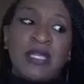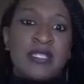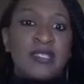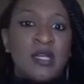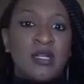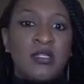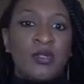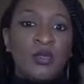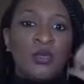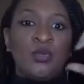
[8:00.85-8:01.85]
son,
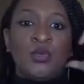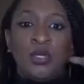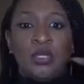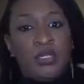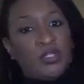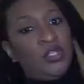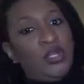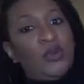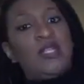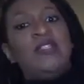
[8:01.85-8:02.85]
who,
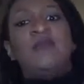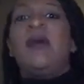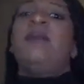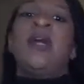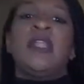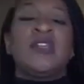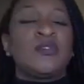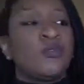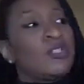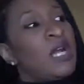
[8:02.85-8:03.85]
is my
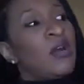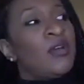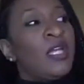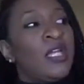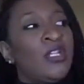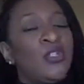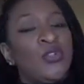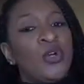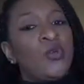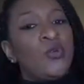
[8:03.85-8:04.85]
biological child, and you
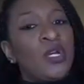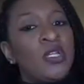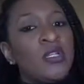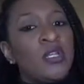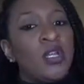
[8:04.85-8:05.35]
don't want